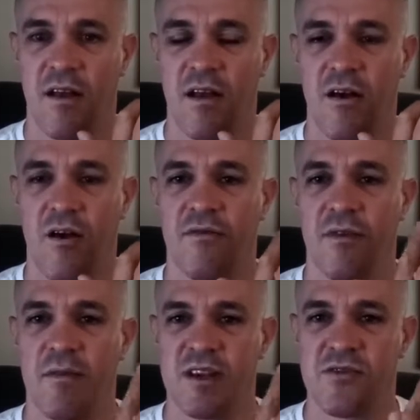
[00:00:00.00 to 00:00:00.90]
A lot of
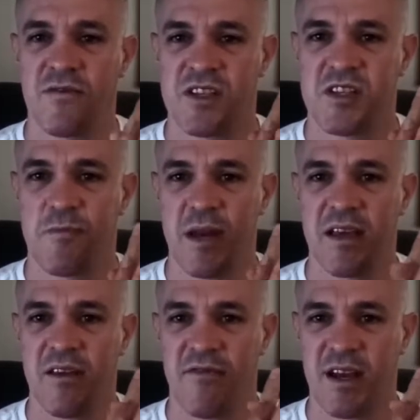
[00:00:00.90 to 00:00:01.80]
them, they sort of split
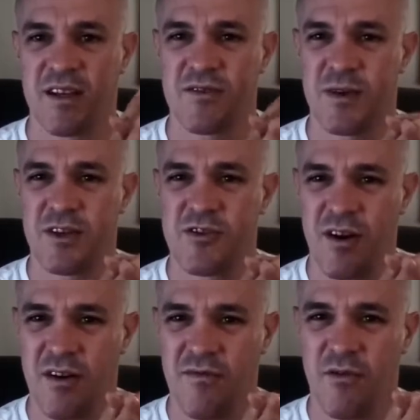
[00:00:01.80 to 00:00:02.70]
your fingers when you're
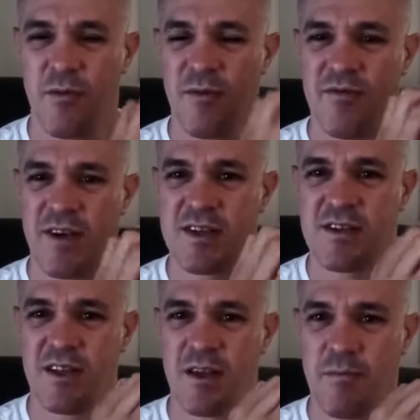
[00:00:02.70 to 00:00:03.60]
trying to form a fist,
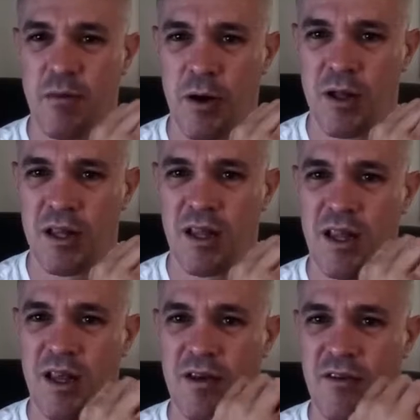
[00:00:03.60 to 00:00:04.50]
and they pull
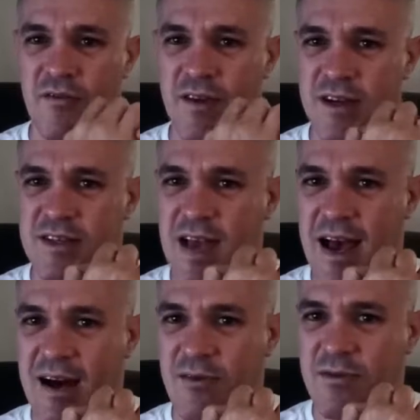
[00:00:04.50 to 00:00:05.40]
your fingers
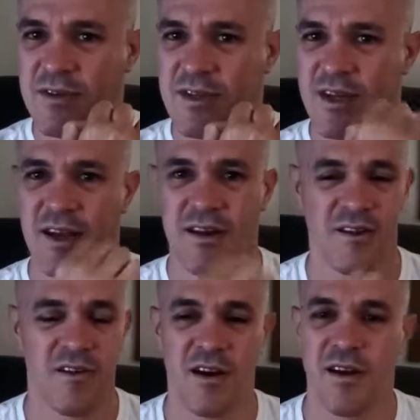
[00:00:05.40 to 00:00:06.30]
out, and I
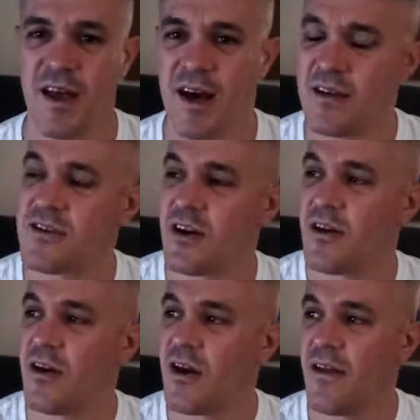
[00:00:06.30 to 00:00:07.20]
don't like that.
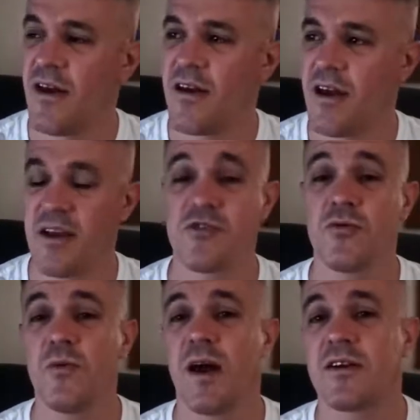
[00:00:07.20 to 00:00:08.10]
So it's all
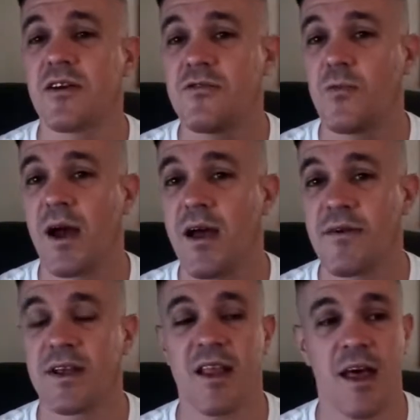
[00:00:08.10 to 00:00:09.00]
well and good
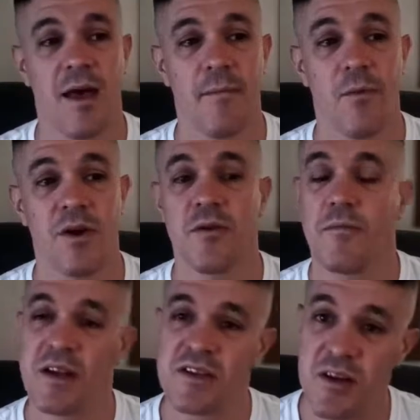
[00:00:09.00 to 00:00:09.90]
wearing them when you're
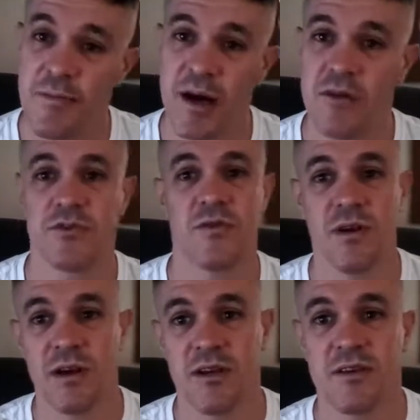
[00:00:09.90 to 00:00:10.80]
messing about
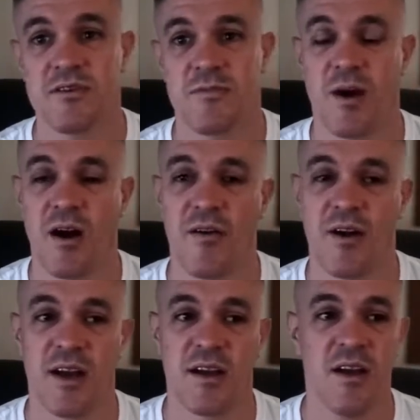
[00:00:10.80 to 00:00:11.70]
doing light
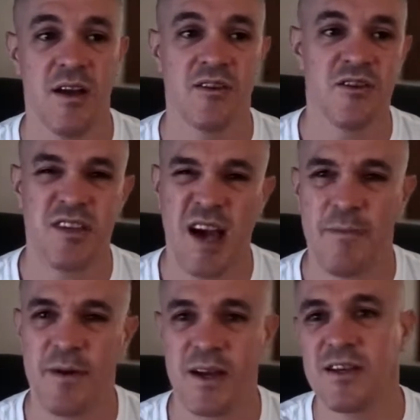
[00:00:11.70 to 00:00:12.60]
sparring, just
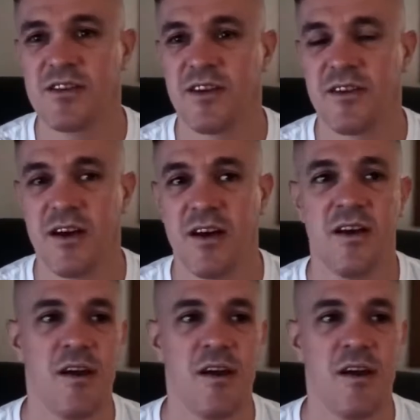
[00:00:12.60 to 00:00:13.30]
tapping each other.